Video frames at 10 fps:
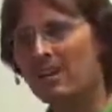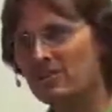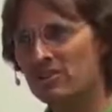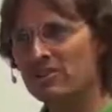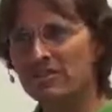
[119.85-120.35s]

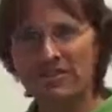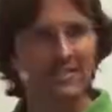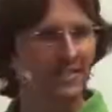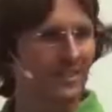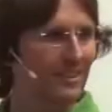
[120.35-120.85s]
action
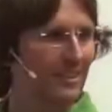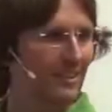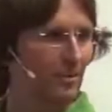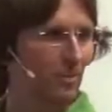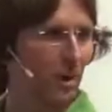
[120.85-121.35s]

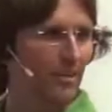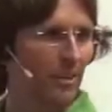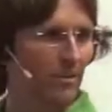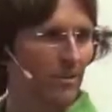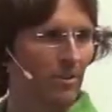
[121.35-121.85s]
while
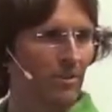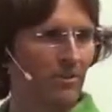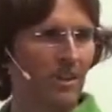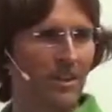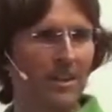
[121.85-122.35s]
they're on
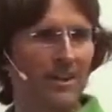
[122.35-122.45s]
earth.